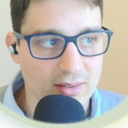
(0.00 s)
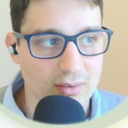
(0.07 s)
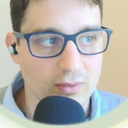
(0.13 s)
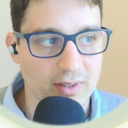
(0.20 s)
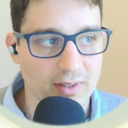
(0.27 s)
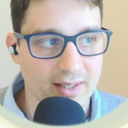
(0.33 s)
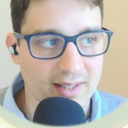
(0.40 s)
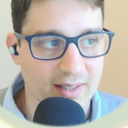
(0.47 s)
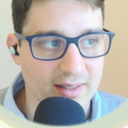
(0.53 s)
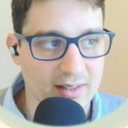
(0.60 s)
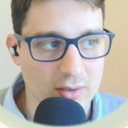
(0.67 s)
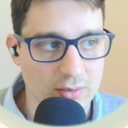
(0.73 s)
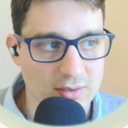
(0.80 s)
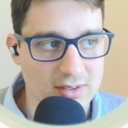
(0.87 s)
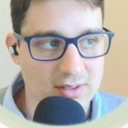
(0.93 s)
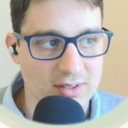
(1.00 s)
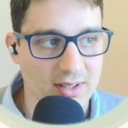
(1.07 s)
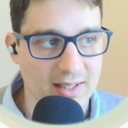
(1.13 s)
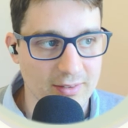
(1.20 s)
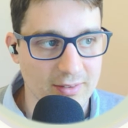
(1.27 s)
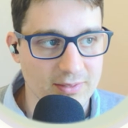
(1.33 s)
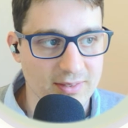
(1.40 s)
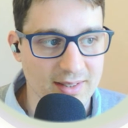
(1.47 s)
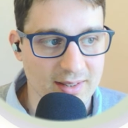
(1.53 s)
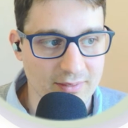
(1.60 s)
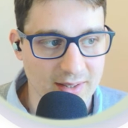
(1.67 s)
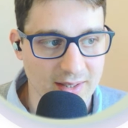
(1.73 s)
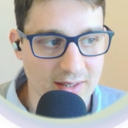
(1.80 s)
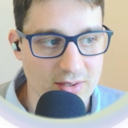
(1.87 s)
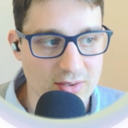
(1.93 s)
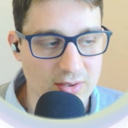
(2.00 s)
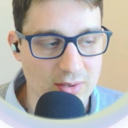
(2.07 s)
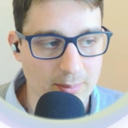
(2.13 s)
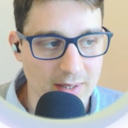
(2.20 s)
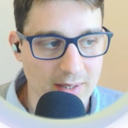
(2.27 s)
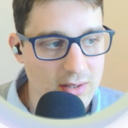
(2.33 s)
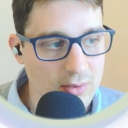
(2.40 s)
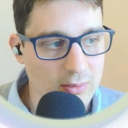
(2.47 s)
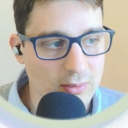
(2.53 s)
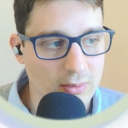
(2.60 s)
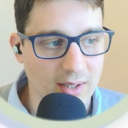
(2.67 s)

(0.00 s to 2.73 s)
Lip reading: we can use the left navigation menu.